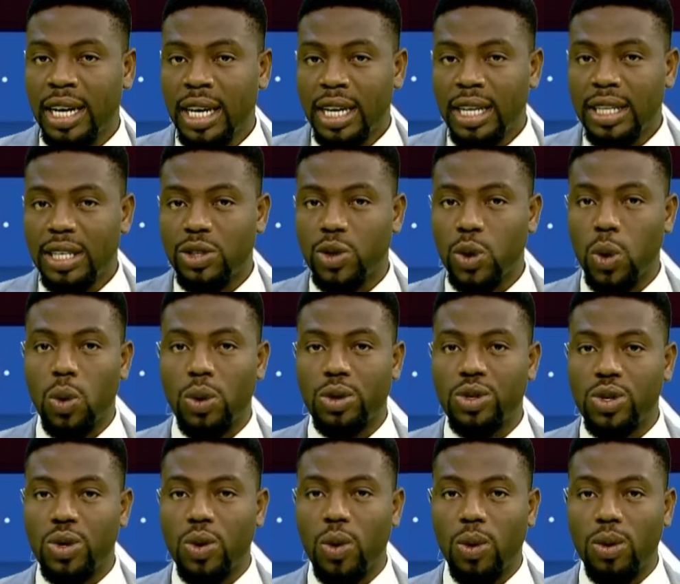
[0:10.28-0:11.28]
The
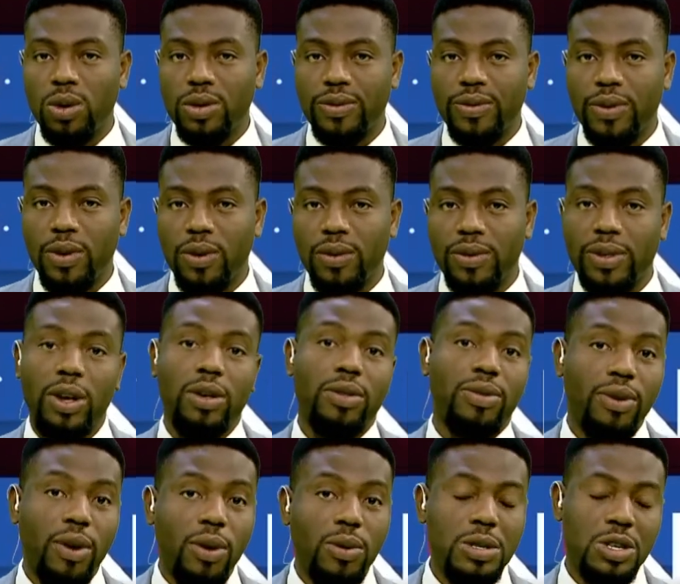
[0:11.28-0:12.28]
talks called for the
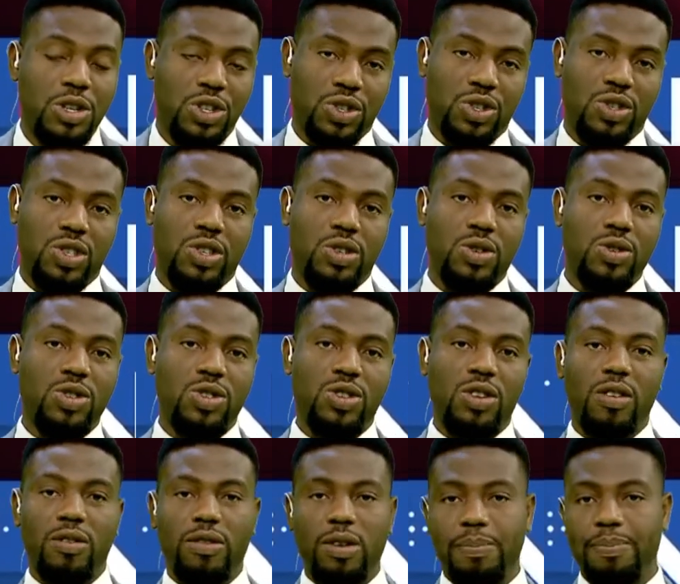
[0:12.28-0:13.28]
authorities' use
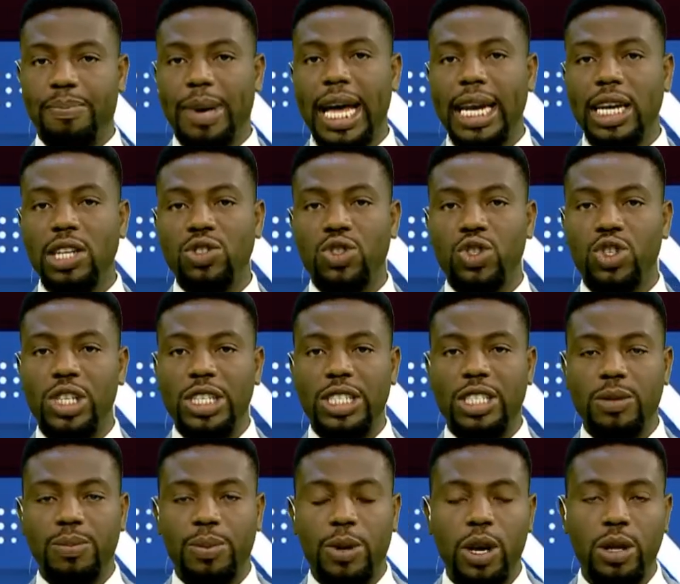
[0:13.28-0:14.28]
of a balance sheet
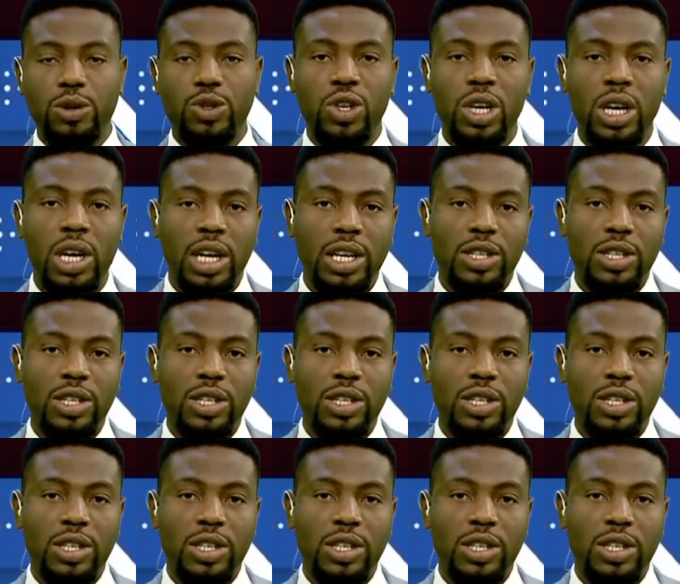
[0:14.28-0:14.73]
approach